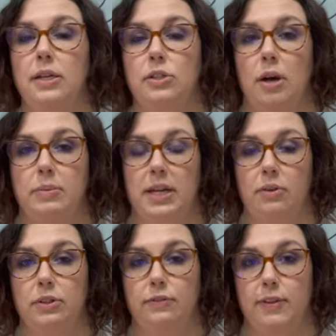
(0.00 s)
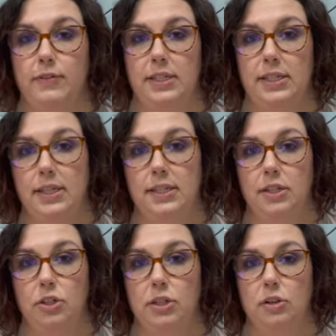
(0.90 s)
So I'm down to 56
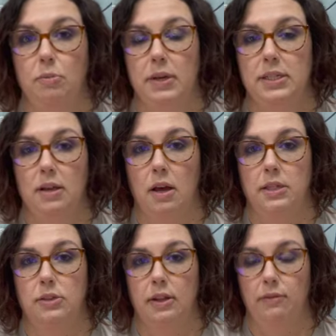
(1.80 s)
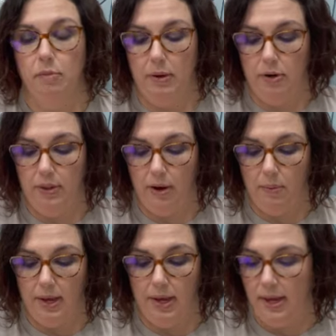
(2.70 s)
stitches on my socks, so they fit better that
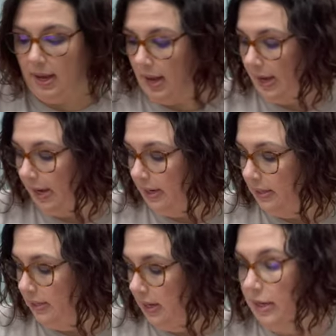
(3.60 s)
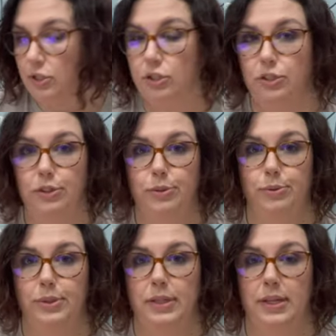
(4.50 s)
way. And I just
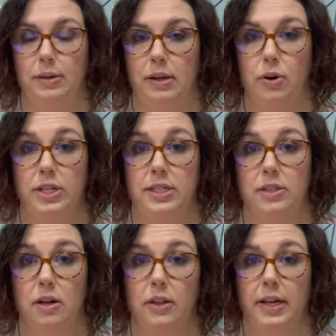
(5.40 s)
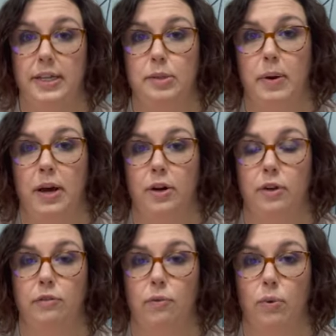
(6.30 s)
use the Crazy Sock Ladies
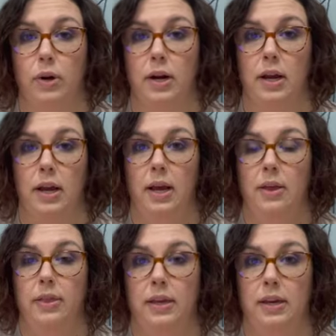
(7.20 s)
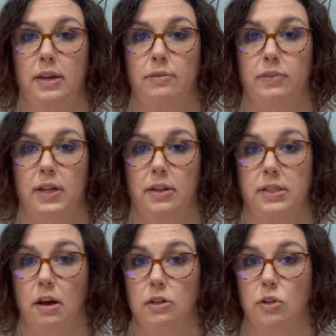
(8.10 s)
pattern for the vanilla
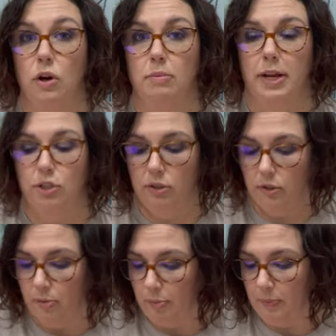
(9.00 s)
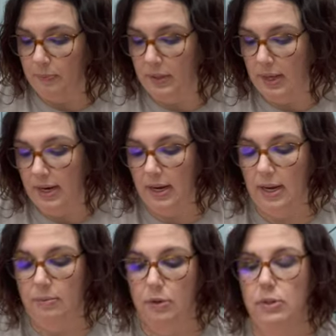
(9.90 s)
socks on Magic Loop. And I
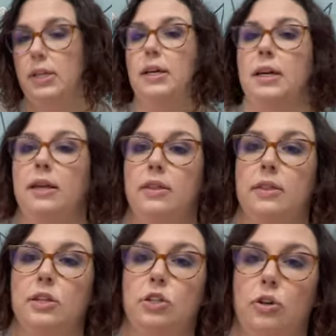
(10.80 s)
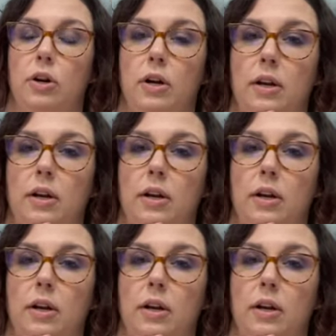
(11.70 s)
am using this yarn.